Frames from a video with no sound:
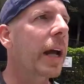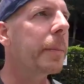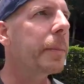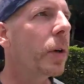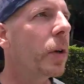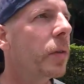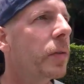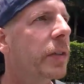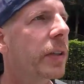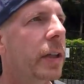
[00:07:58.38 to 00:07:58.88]
I
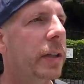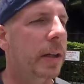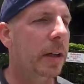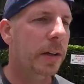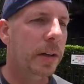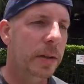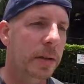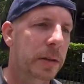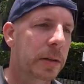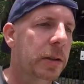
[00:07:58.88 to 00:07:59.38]
moved
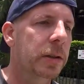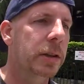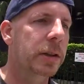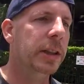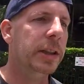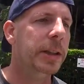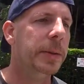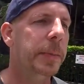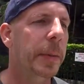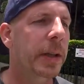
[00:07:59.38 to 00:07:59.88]
here
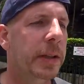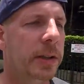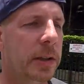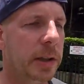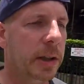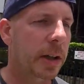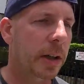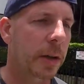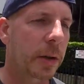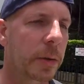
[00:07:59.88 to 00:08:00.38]
6 months
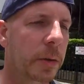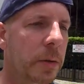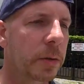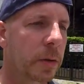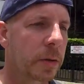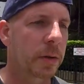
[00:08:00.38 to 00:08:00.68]
ago,